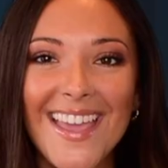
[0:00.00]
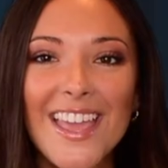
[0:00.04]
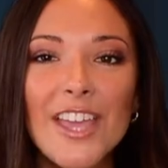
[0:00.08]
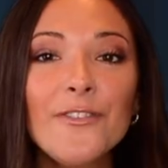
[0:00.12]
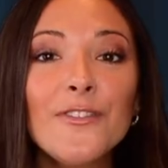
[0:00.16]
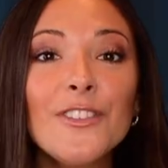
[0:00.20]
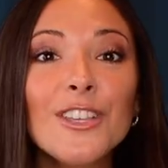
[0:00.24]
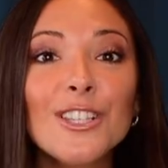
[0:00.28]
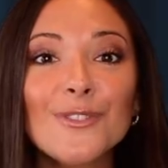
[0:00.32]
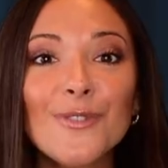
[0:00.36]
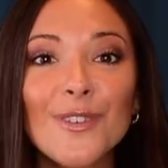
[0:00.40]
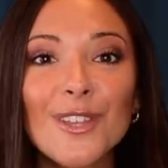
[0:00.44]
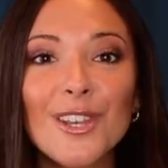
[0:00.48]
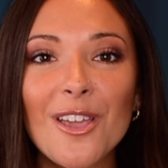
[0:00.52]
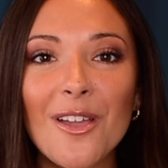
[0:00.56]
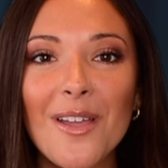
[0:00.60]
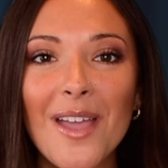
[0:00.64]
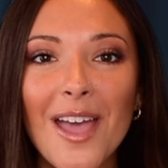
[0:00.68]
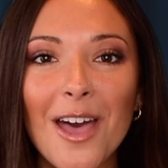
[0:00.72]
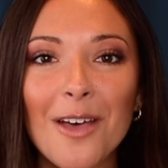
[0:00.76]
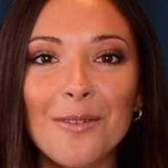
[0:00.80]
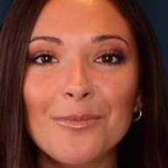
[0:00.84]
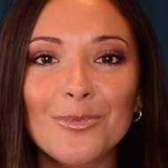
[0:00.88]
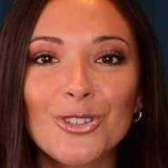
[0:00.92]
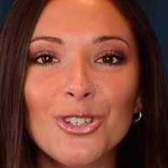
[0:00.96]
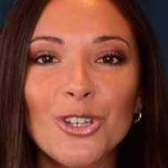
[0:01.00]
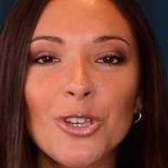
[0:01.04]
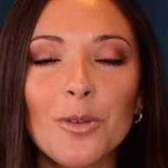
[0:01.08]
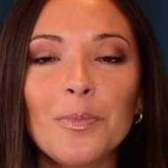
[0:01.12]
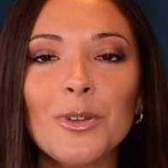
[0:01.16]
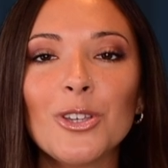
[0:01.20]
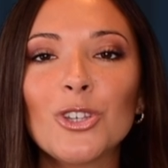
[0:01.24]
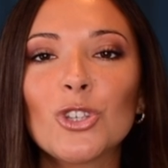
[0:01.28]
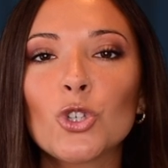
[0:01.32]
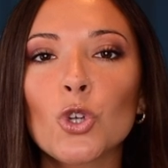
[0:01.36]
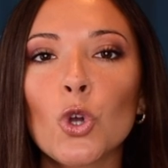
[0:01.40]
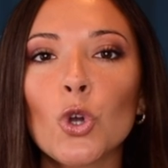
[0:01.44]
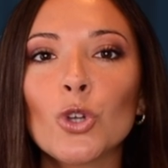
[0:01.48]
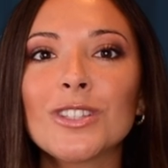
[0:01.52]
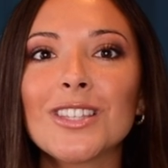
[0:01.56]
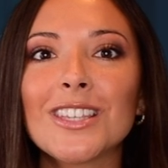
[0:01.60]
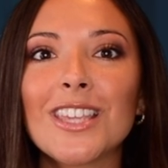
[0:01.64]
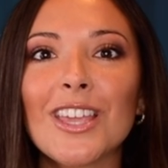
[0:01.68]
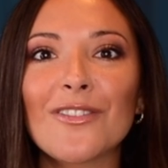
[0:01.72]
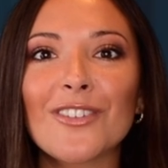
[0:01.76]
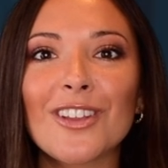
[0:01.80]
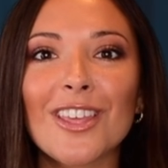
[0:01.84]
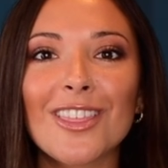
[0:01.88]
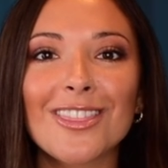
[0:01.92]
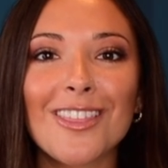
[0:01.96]
If this video helped you, be sure to
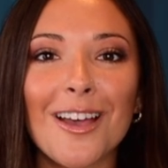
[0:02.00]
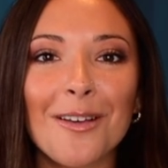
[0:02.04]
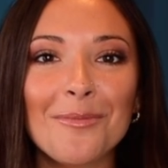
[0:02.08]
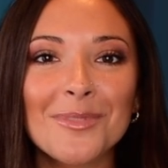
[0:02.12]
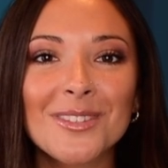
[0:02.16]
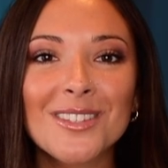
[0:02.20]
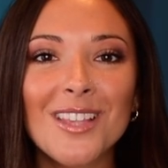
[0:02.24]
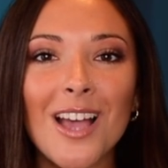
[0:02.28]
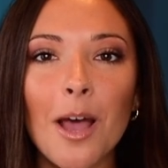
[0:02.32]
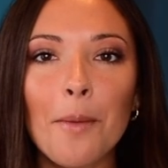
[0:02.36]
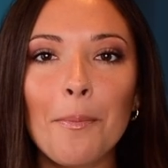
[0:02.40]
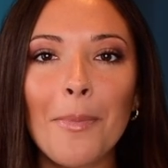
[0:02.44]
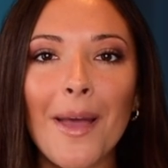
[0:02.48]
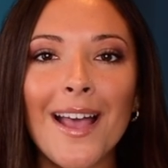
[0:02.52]
give it a thumbs up